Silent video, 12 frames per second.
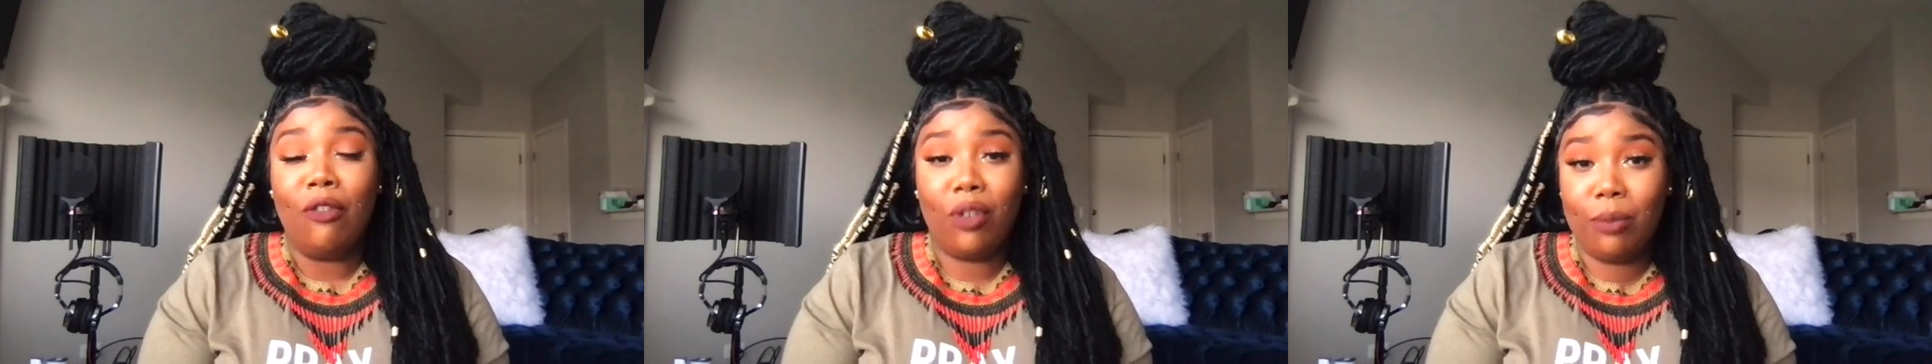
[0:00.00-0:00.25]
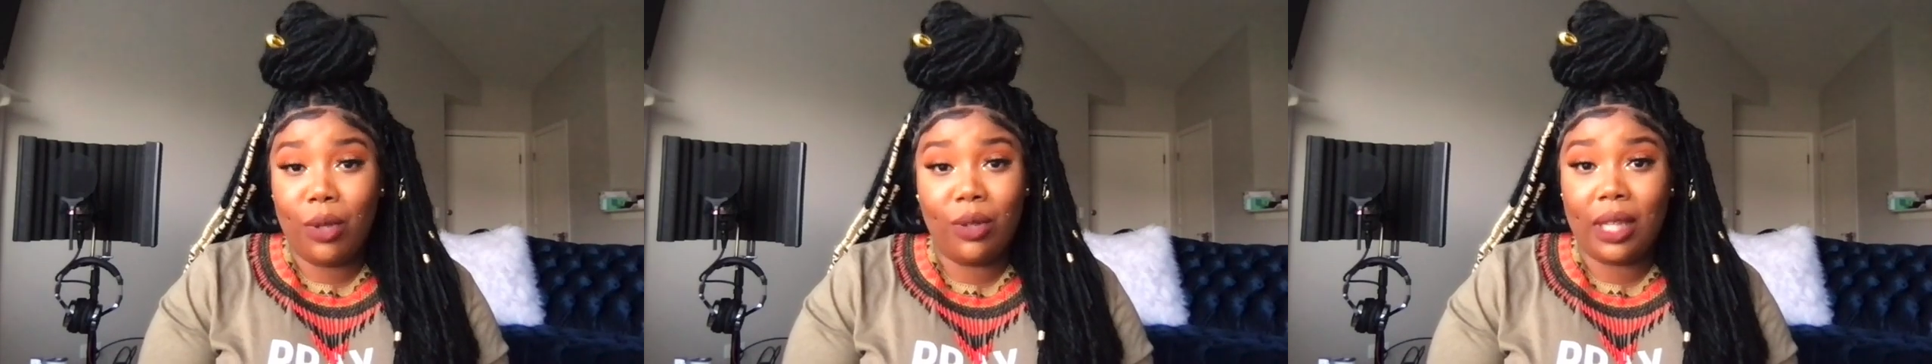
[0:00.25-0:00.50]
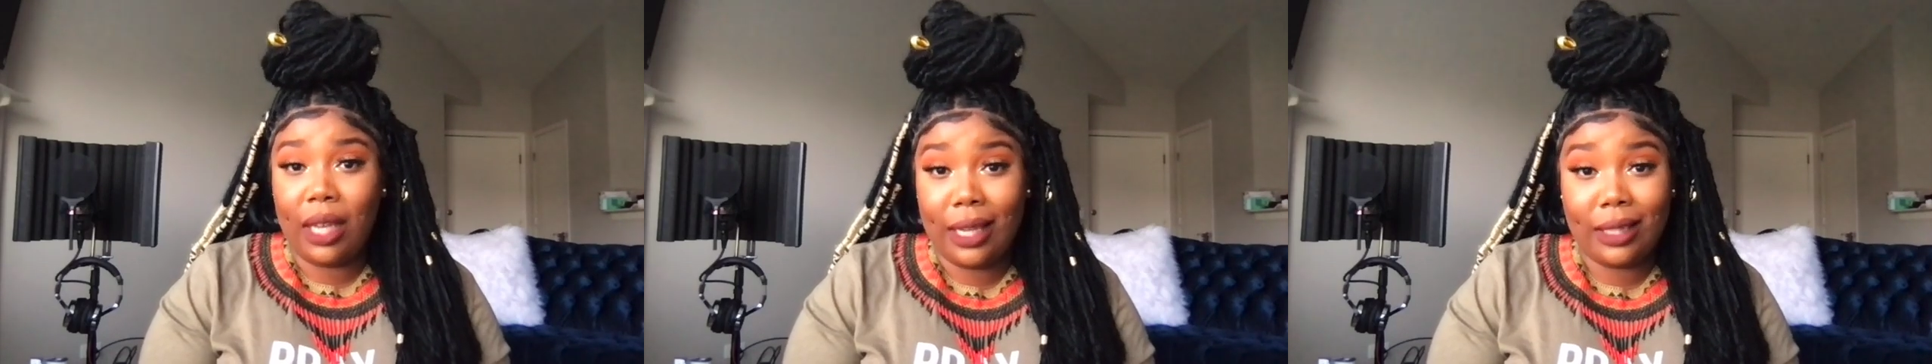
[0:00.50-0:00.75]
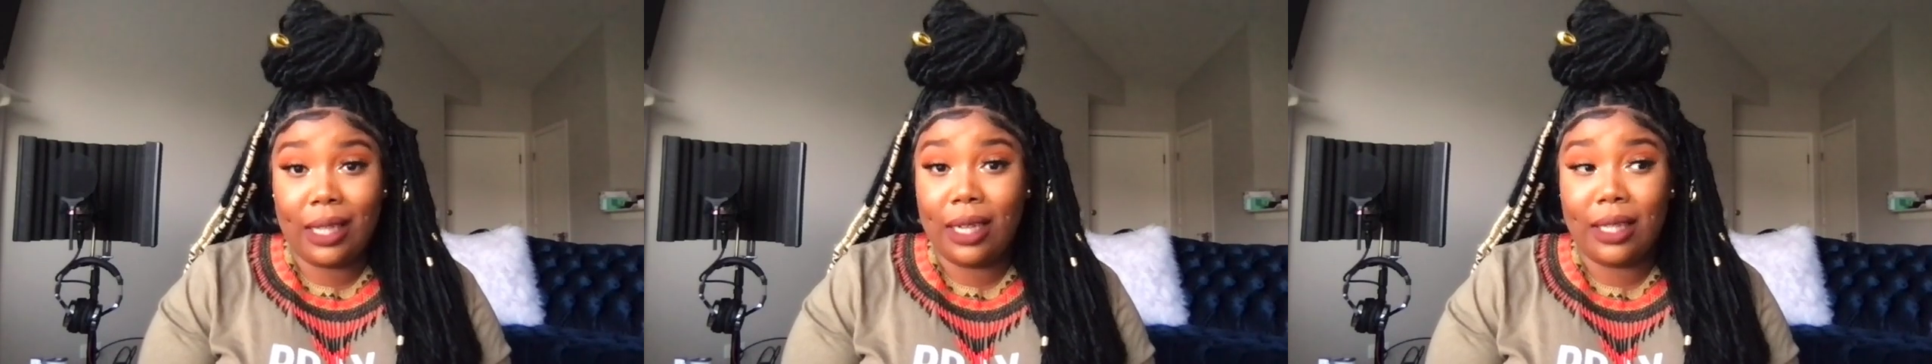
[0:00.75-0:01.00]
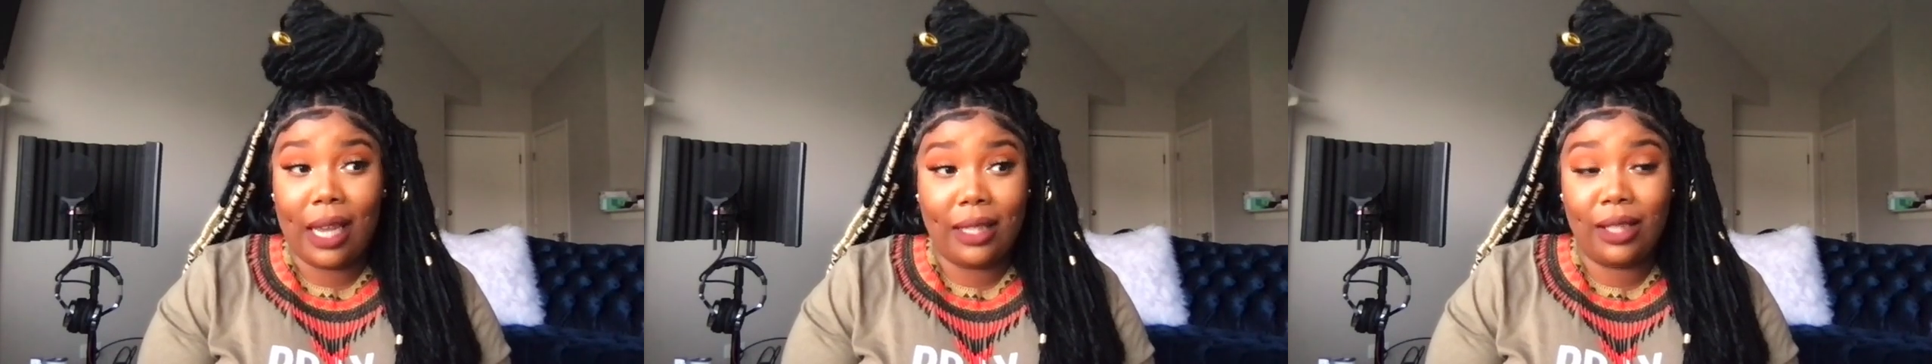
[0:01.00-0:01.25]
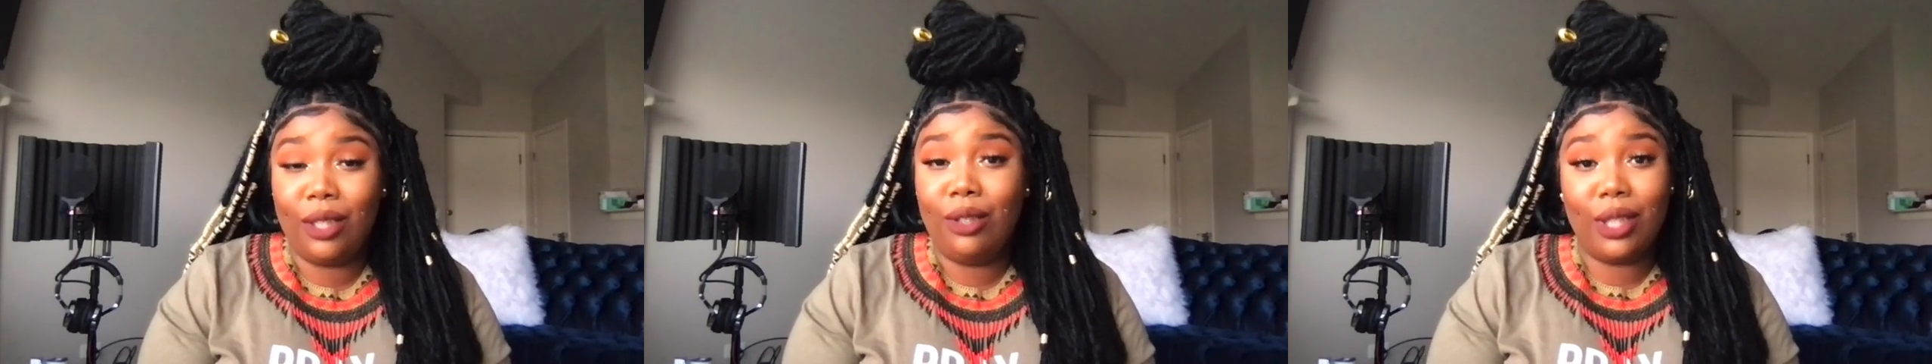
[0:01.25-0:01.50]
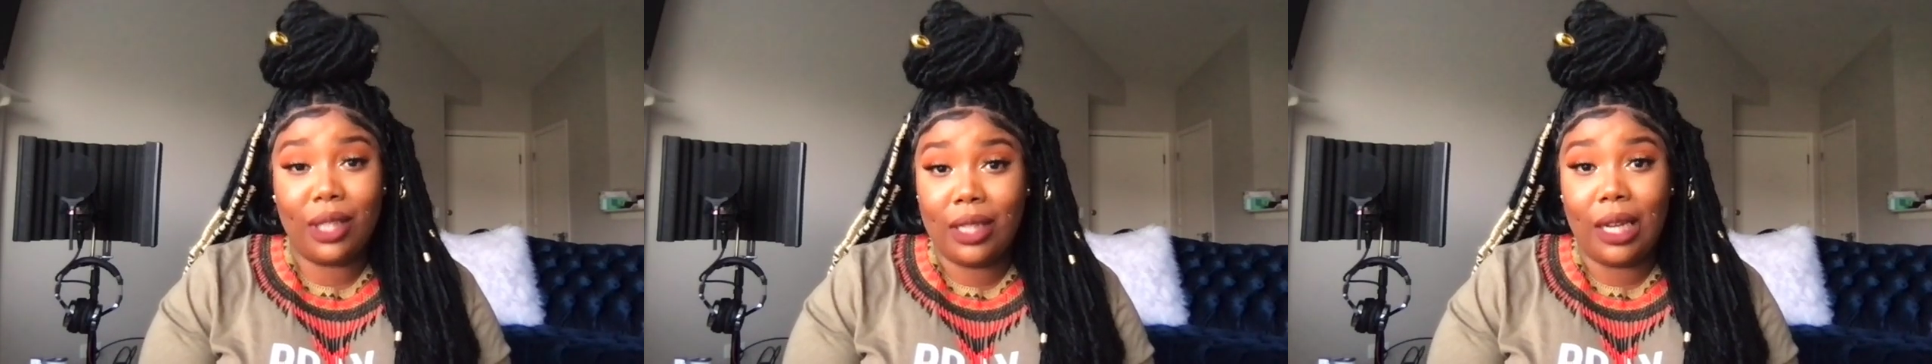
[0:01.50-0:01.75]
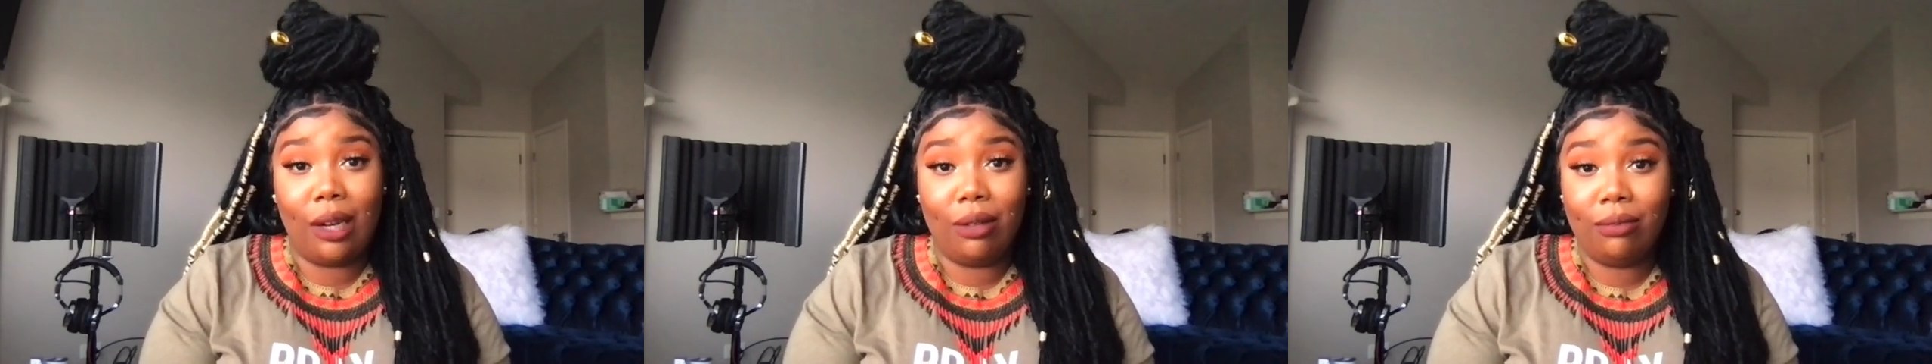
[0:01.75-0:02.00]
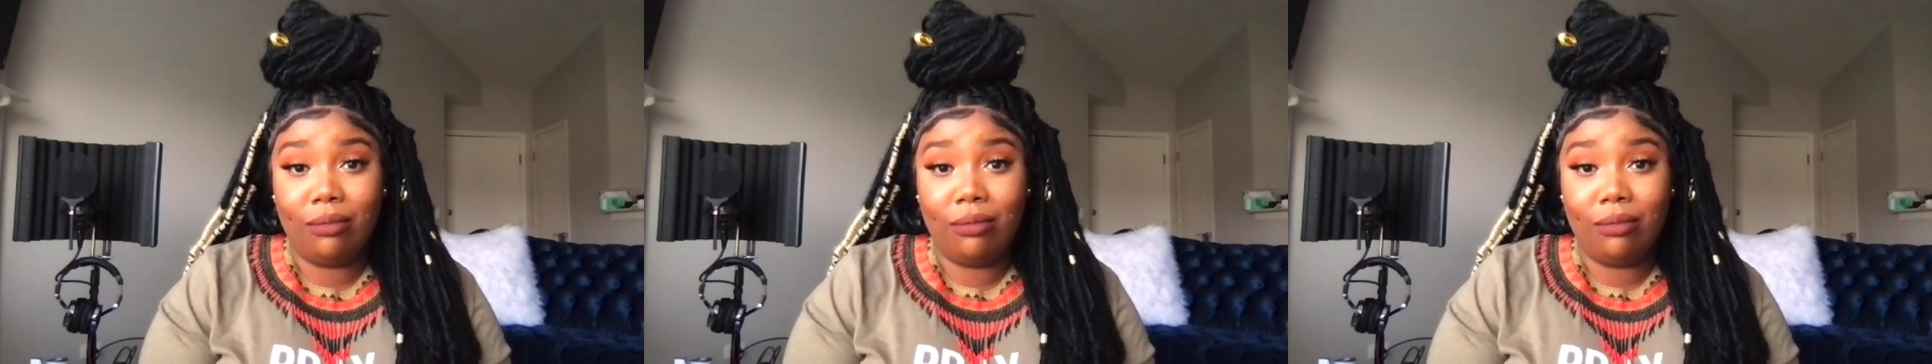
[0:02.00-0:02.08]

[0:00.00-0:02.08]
from using hand sanitizer. You just don't.